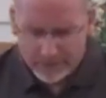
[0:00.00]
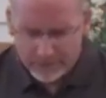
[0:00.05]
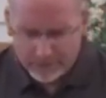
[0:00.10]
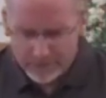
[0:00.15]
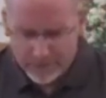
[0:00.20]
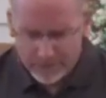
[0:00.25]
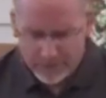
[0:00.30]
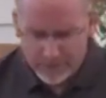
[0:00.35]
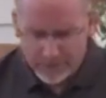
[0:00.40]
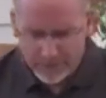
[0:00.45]
to
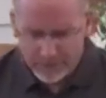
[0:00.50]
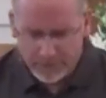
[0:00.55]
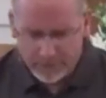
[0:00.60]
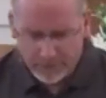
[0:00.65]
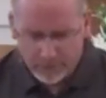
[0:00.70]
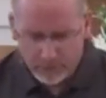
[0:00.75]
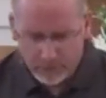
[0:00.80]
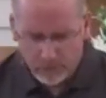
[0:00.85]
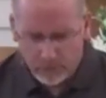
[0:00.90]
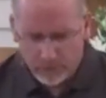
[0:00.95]
say, dear
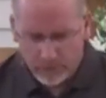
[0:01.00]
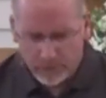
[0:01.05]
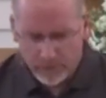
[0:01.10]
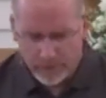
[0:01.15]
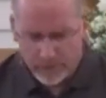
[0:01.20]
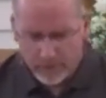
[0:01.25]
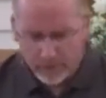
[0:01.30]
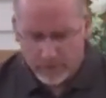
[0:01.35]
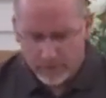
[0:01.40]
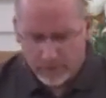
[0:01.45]
Lord,
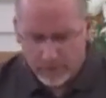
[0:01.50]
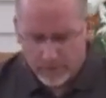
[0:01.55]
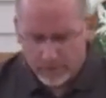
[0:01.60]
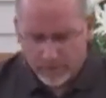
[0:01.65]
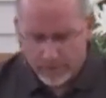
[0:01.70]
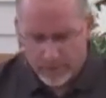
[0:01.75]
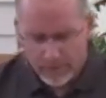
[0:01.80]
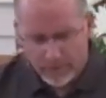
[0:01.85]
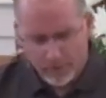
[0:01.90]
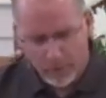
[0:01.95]
that
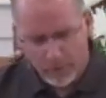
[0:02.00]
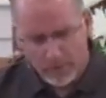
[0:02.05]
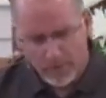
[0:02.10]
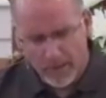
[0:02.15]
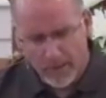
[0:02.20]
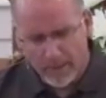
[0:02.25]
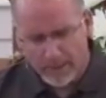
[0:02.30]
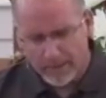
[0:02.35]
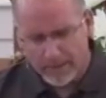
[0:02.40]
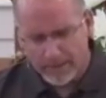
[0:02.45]

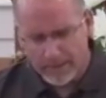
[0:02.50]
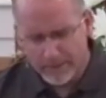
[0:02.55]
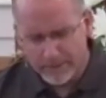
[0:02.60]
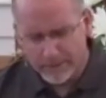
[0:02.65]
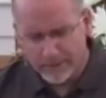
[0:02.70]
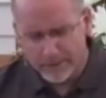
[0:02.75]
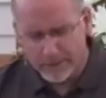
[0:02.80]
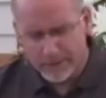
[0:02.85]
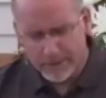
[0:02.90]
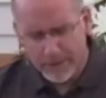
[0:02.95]
nobody
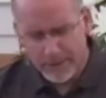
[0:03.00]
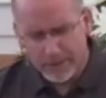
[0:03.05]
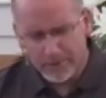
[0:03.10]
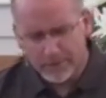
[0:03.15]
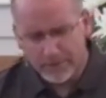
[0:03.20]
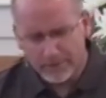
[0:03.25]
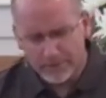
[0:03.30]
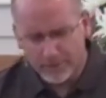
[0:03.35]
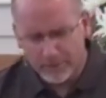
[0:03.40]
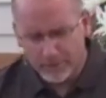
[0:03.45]
has
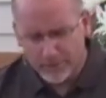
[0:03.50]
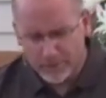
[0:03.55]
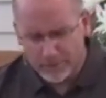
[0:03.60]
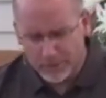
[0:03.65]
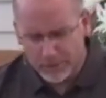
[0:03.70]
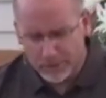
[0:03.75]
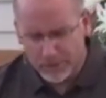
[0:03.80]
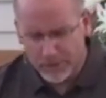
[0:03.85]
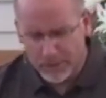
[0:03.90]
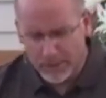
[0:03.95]
cared for us
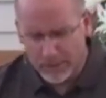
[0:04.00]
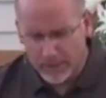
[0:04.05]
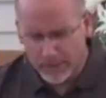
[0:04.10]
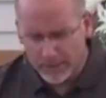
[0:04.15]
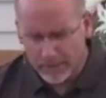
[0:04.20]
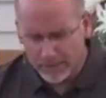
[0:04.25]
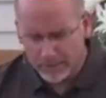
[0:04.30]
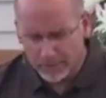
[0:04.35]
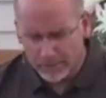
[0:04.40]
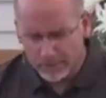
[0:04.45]

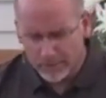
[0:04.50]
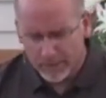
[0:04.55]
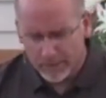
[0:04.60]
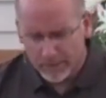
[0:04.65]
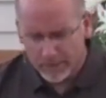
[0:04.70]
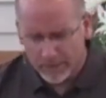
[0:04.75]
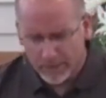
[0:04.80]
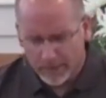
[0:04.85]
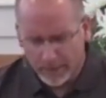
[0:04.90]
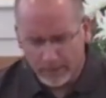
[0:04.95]
today
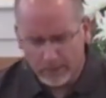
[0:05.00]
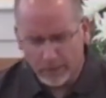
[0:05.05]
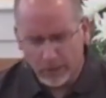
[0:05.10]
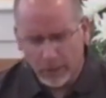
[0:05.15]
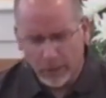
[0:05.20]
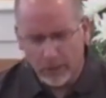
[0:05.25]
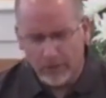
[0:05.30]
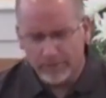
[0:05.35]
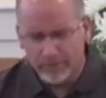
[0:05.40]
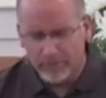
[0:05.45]
and
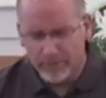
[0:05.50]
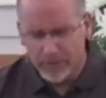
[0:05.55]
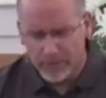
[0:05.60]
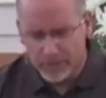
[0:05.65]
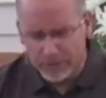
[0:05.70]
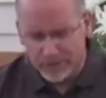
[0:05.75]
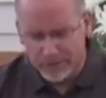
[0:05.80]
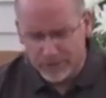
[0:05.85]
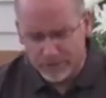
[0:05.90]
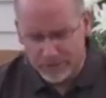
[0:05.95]
loved
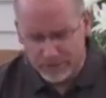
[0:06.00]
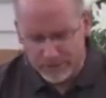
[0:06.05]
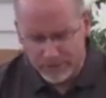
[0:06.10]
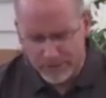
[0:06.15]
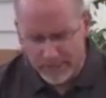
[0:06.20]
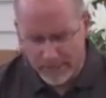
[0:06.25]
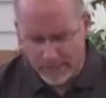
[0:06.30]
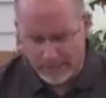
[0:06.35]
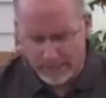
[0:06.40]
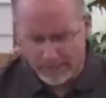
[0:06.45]
us
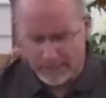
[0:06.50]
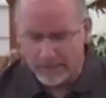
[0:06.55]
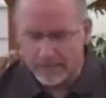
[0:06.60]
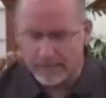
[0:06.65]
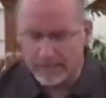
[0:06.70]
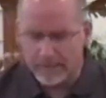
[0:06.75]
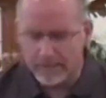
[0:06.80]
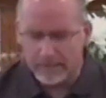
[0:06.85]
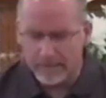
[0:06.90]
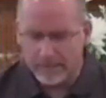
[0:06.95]
today
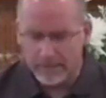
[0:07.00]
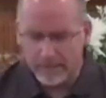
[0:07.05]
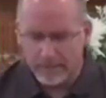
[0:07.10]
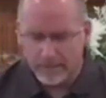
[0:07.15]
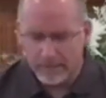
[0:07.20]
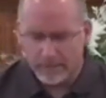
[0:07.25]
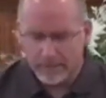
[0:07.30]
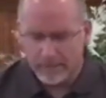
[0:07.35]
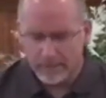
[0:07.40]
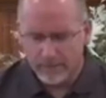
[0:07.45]

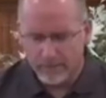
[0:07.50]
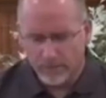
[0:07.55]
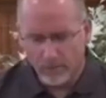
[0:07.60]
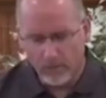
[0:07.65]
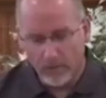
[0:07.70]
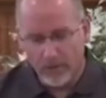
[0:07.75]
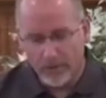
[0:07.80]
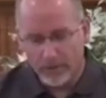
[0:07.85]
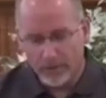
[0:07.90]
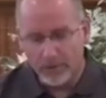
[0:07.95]
the
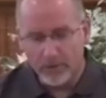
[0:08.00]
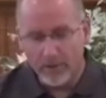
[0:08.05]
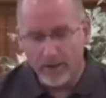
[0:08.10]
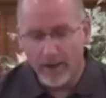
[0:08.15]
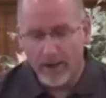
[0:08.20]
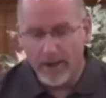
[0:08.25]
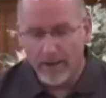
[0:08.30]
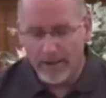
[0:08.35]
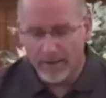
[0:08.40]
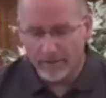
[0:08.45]
way you
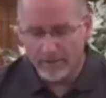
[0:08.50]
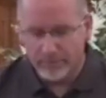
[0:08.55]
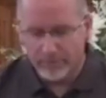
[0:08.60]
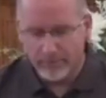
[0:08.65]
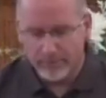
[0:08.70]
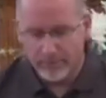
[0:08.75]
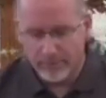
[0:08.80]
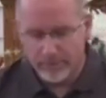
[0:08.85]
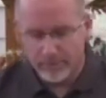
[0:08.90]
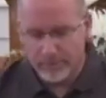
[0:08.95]
have.
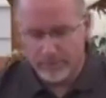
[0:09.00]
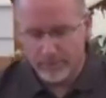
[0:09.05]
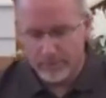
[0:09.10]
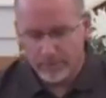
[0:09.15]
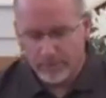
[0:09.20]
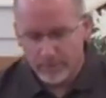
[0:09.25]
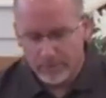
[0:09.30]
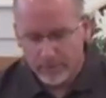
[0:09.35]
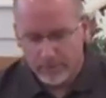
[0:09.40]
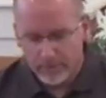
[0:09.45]

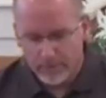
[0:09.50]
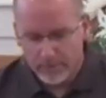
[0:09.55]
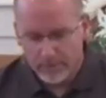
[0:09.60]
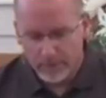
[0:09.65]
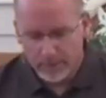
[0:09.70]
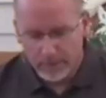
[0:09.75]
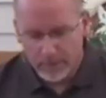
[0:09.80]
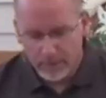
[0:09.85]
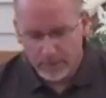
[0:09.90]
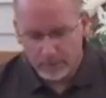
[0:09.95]

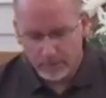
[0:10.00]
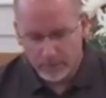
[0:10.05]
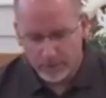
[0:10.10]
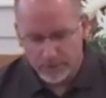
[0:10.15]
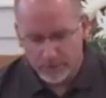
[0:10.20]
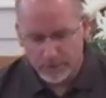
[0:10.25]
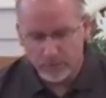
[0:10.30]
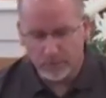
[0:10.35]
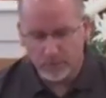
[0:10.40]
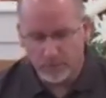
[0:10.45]
And God, we
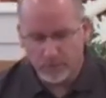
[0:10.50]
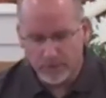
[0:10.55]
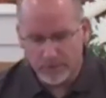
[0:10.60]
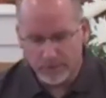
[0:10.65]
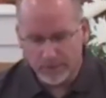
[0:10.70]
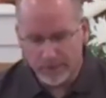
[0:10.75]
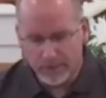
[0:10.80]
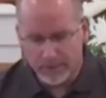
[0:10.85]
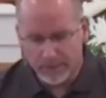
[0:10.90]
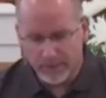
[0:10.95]
just want to
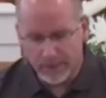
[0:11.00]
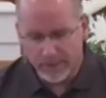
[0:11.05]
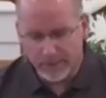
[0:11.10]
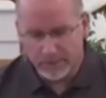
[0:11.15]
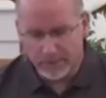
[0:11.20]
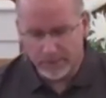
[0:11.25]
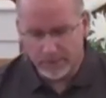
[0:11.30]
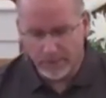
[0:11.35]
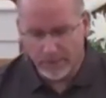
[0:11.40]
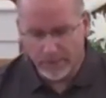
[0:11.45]
say
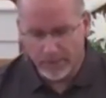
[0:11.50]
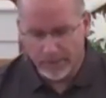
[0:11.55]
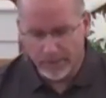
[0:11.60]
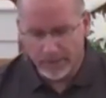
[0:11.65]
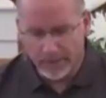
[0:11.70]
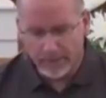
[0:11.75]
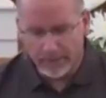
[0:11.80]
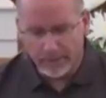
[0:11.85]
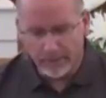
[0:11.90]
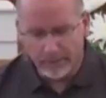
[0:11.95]
thank you right
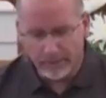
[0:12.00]
now.